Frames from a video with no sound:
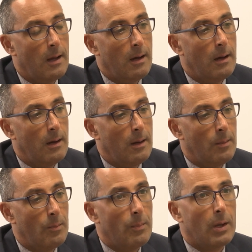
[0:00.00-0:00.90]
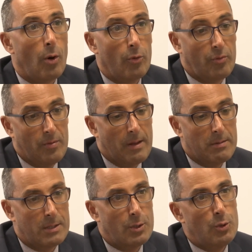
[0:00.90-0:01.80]
because there
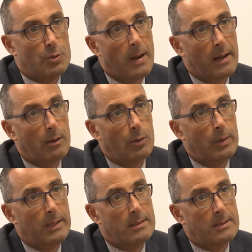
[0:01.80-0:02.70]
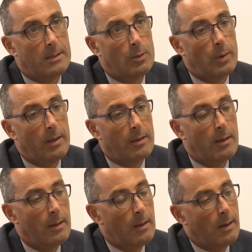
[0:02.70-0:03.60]
is a huge backlog we need to deal with.
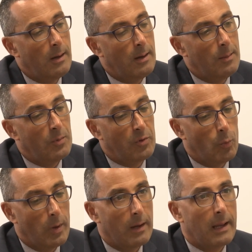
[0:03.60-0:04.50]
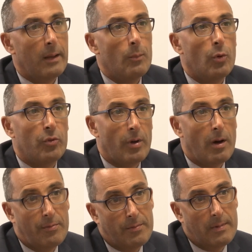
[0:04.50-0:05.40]
So we are getting more
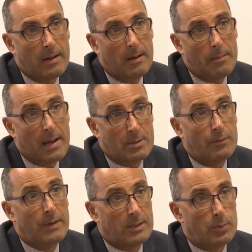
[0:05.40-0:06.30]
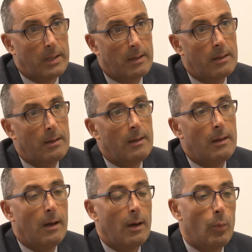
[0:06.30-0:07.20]
staff as of next week.
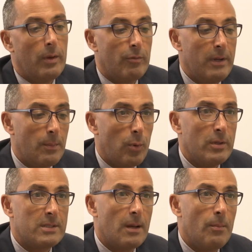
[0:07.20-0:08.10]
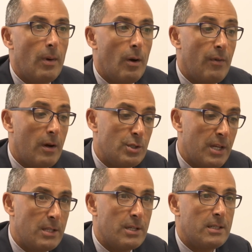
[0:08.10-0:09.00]
We've redeployed some of our
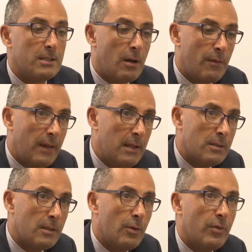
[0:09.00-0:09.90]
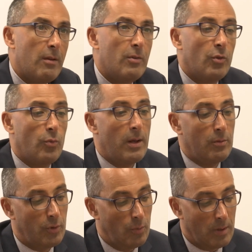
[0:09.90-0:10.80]
GHA staff into those areas as
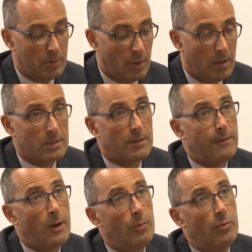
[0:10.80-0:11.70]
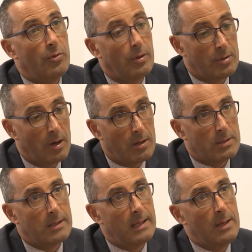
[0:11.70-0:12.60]
well to answer phones, to
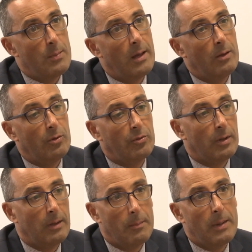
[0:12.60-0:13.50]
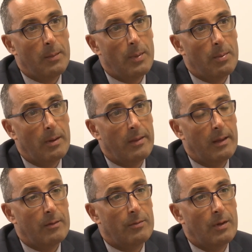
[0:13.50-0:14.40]
answer the emails, and many people I
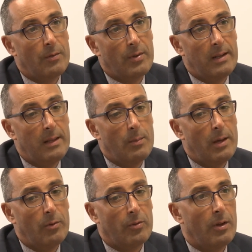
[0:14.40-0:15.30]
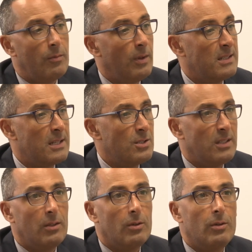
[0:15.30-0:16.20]
think have sent emails that have
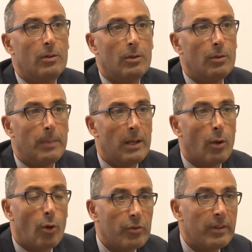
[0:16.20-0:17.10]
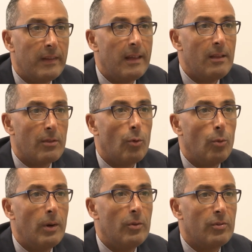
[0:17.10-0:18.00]
essentially been lost in the ether
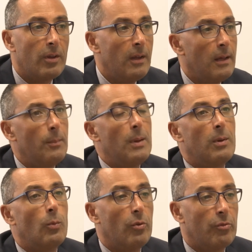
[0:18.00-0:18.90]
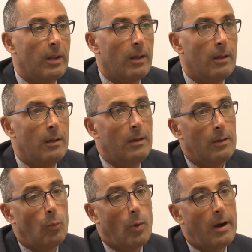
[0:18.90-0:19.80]
almost. People are wondering
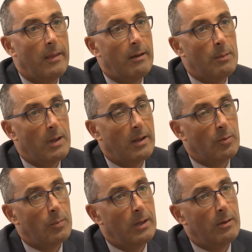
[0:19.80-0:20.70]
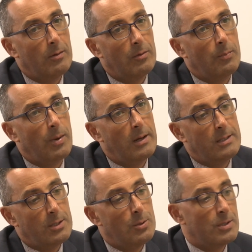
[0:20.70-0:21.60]
why their email hasn't been
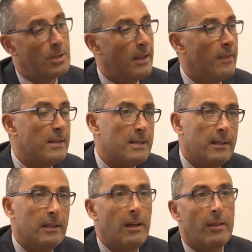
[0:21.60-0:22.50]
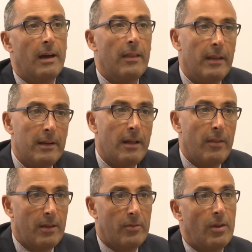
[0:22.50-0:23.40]
replied to, so then they're sending another and then
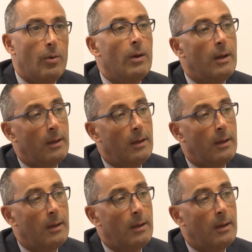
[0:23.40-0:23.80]
another. So